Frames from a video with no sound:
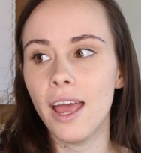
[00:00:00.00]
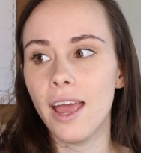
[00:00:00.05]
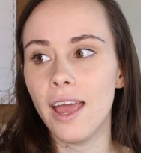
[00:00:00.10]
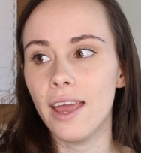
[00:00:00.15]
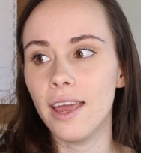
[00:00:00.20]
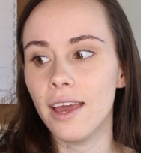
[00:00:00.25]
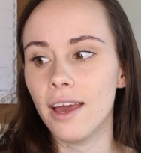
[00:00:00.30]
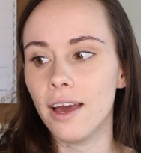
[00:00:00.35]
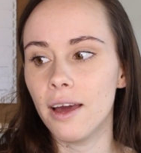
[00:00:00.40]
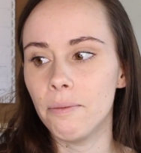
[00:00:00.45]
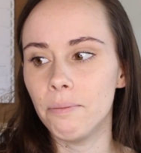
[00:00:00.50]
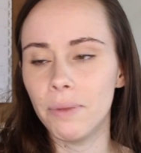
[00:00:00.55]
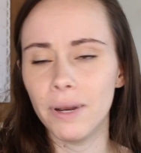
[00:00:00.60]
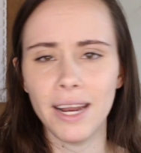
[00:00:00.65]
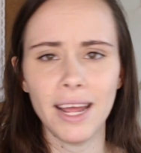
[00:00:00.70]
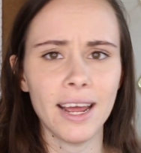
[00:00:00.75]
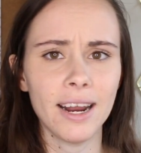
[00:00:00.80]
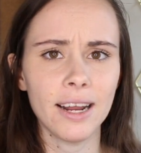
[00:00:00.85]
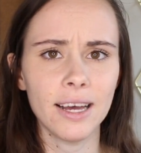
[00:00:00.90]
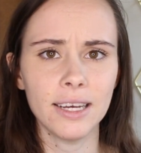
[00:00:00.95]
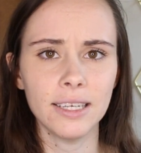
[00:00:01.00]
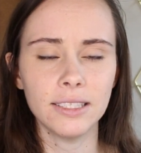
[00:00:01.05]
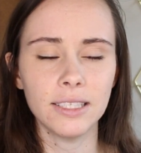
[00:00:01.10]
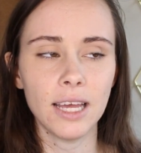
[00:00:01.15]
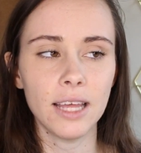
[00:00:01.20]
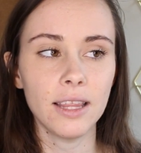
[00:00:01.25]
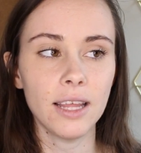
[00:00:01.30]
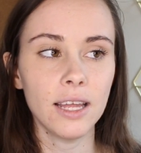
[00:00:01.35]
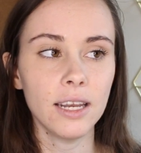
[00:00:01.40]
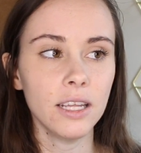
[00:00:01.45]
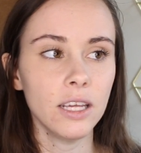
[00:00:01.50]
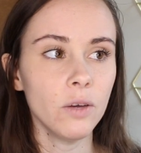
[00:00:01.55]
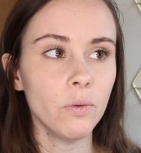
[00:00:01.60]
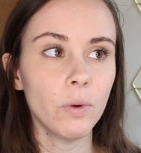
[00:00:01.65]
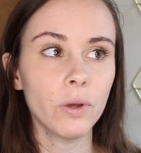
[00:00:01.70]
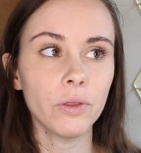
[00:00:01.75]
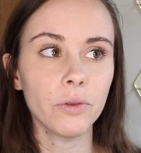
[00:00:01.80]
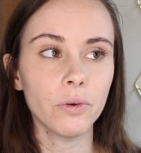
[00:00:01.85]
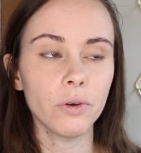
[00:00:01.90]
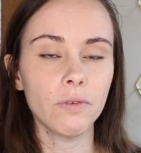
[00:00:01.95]
and bananas, and then he
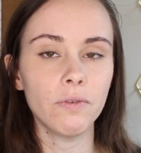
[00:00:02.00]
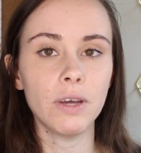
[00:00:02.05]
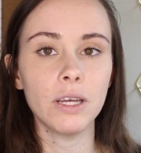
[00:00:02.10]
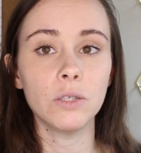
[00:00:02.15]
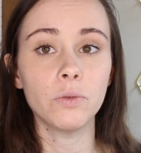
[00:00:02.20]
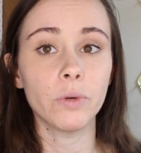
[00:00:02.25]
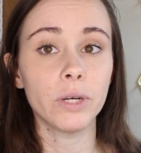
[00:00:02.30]
went through a phase